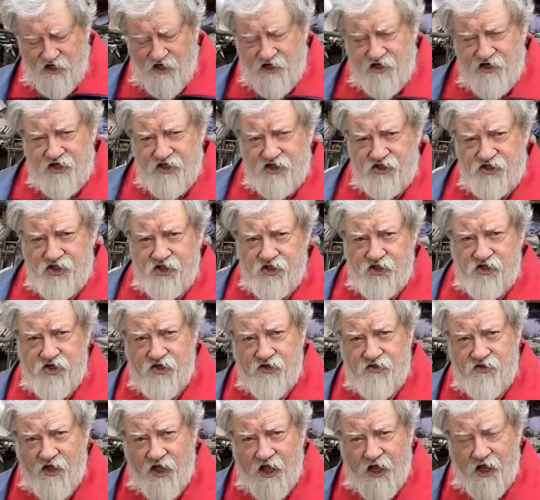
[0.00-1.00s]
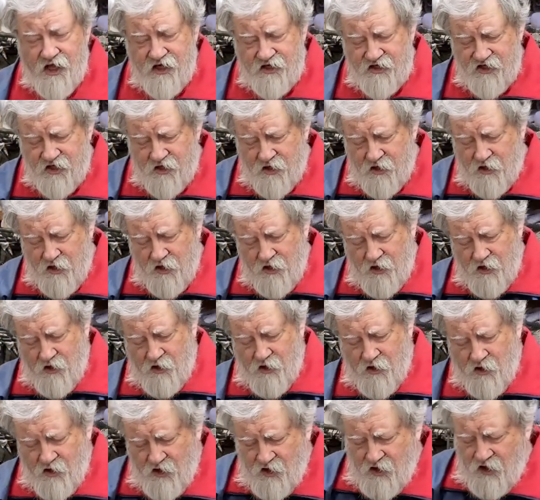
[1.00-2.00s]
Grandpa Dennis is
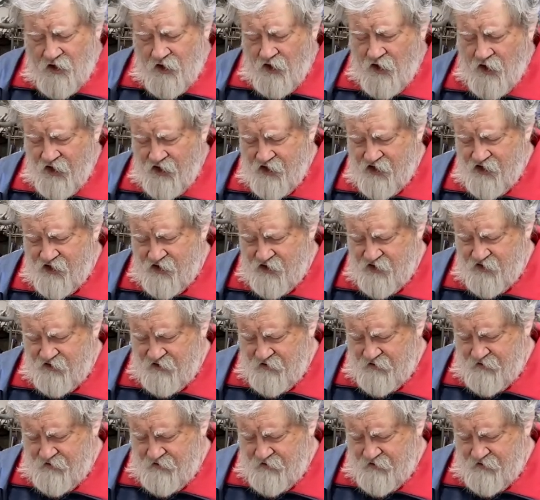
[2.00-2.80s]
turning.